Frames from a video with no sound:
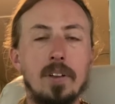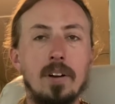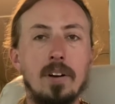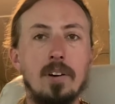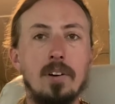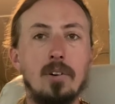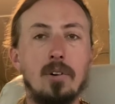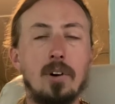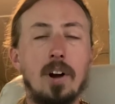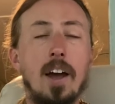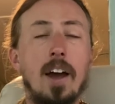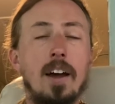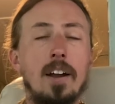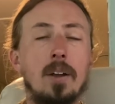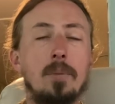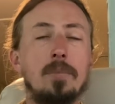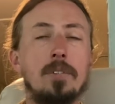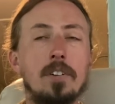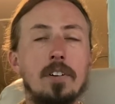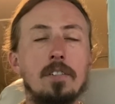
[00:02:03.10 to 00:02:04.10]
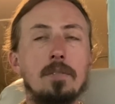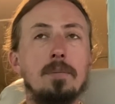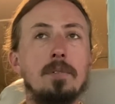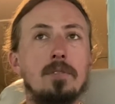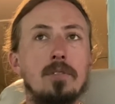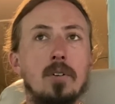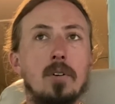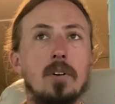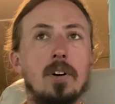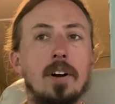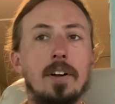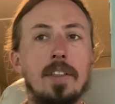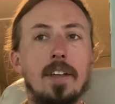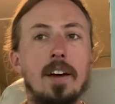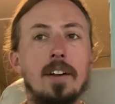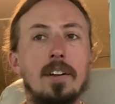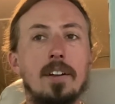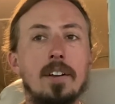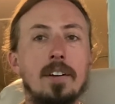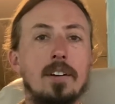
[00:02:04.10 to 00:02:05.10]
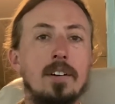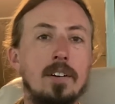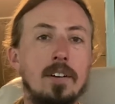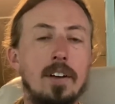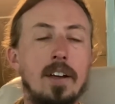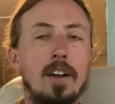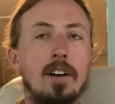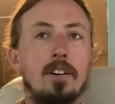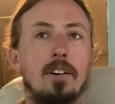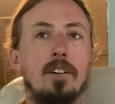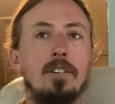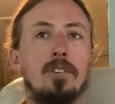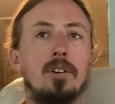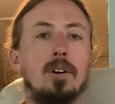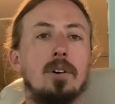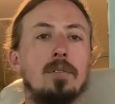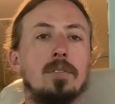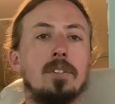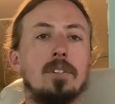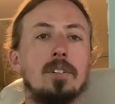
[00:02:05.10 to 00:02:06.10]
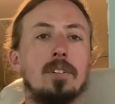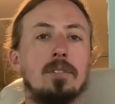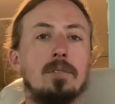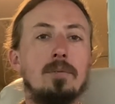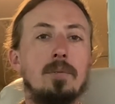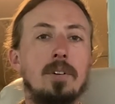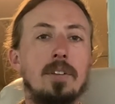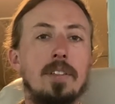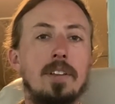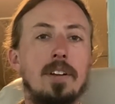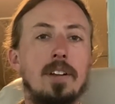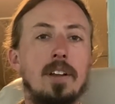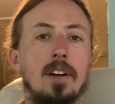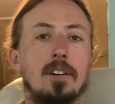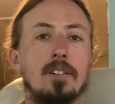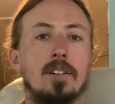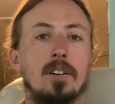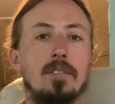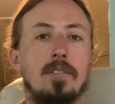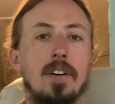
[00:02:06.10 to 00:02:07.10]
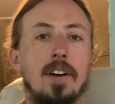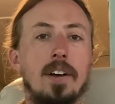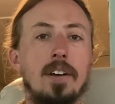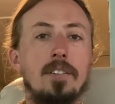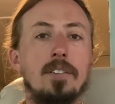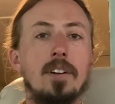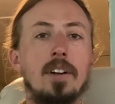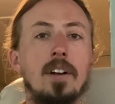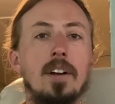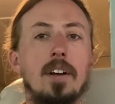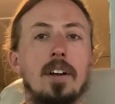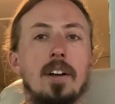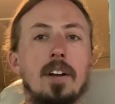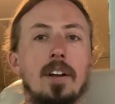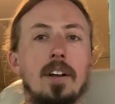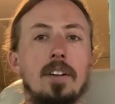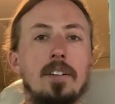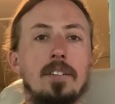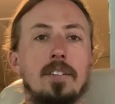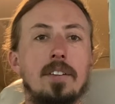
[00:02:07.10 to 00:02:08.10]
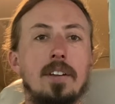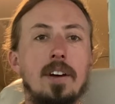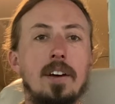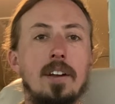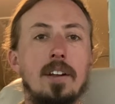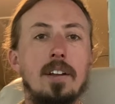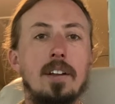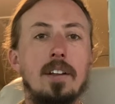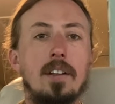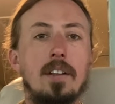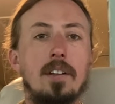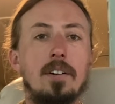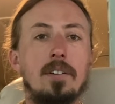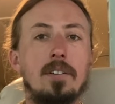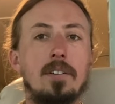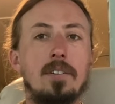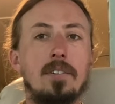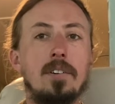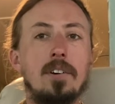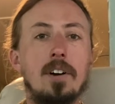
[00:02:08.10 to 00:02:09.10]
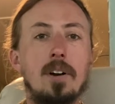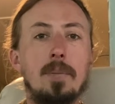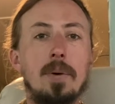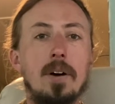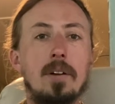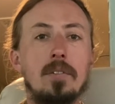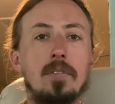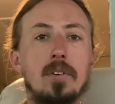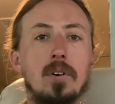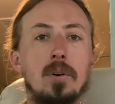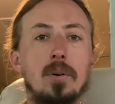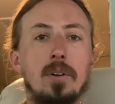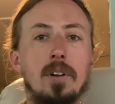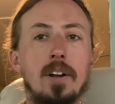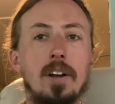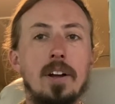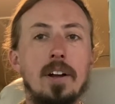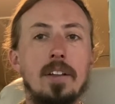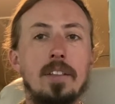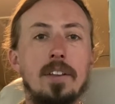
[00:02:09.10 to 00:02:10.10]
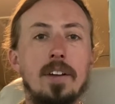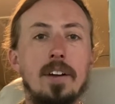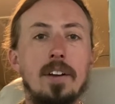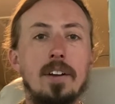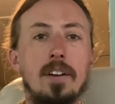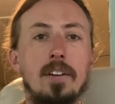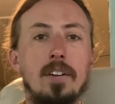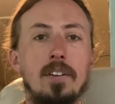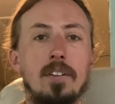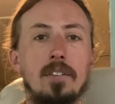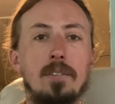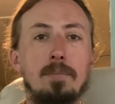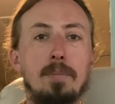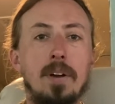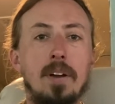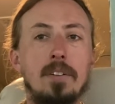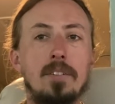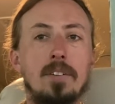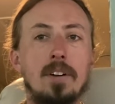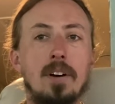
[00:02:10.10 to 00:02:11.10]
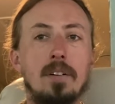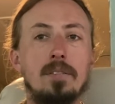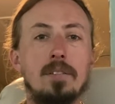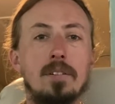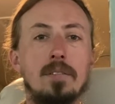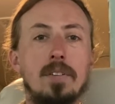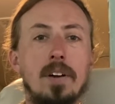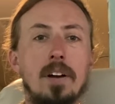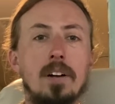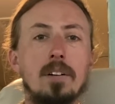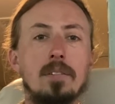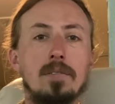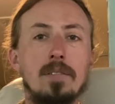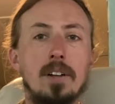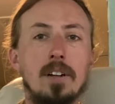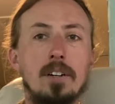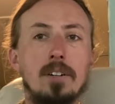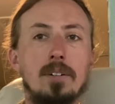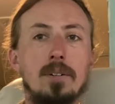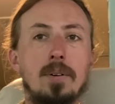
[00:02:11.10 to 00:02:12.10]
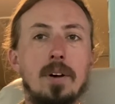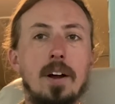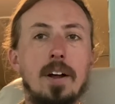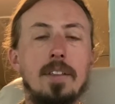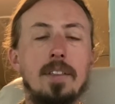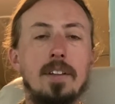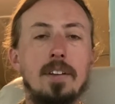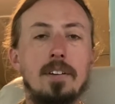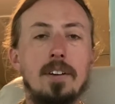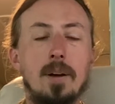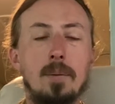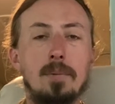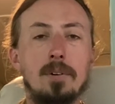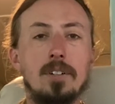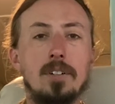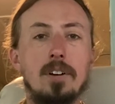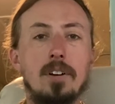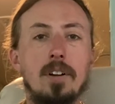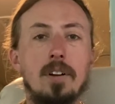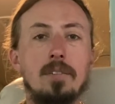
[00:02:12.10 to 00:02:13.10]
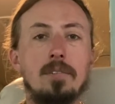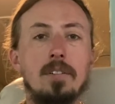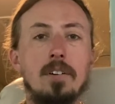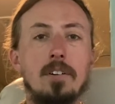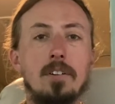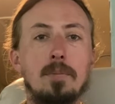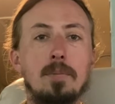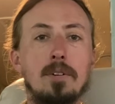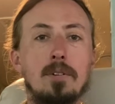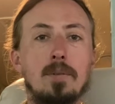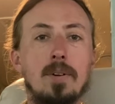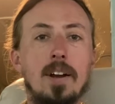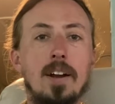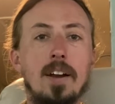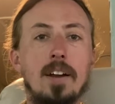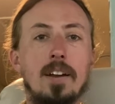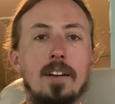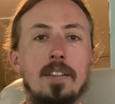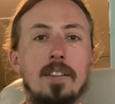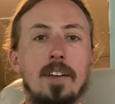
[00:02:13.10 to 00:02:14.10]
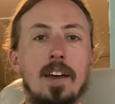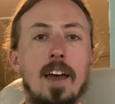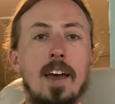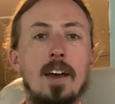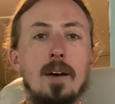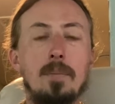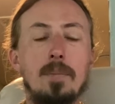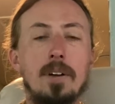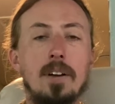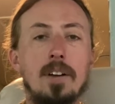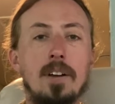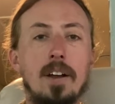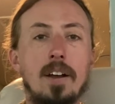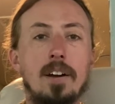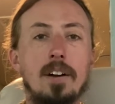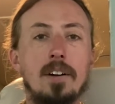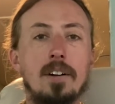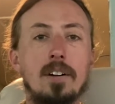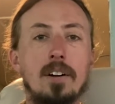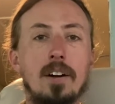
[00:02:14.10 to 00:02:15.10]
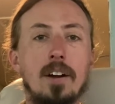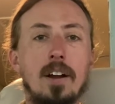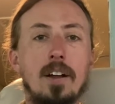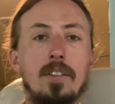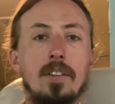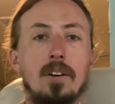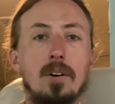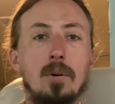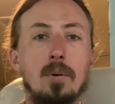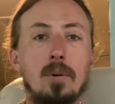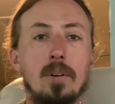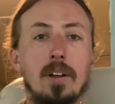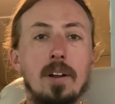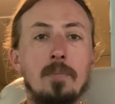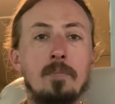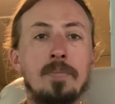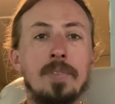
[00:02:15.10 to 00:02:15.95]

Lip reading: or had observed before, and that carries over with the electric fans, is that there's a certain amount of cooling that is based off of airflow and the temperature difference between the ambient air and the coolant.